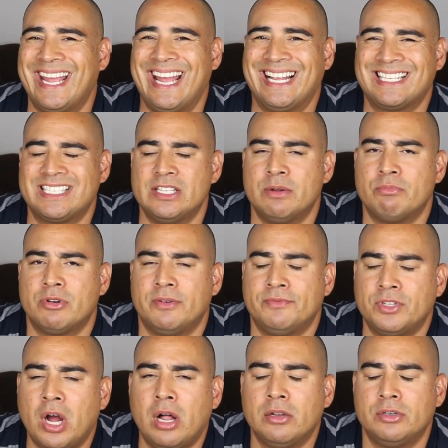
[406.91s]
X number of
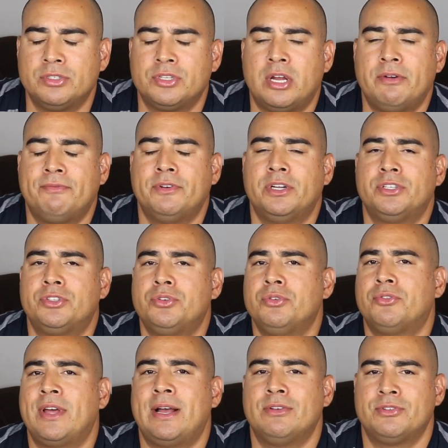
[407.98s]
dollars off a
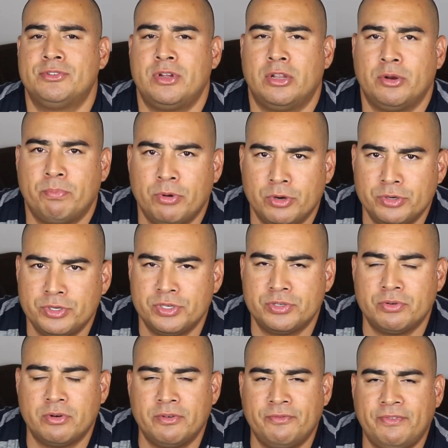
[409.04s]
$2,000 purchase
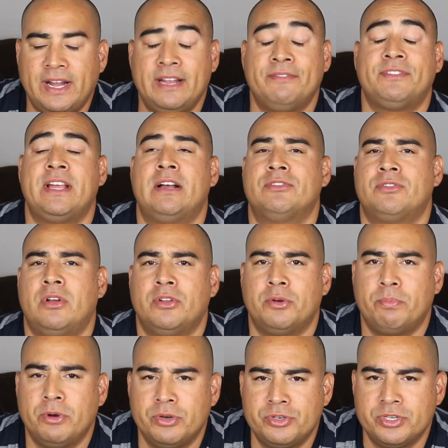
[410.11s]
or a $5,000
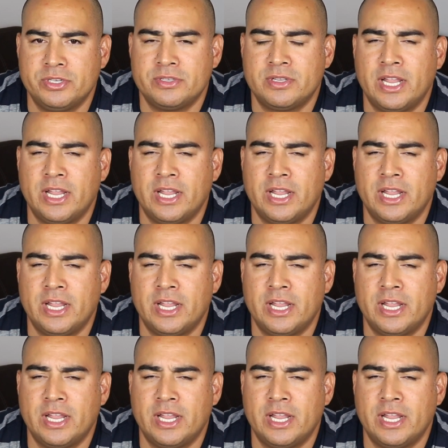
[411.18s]
purchase.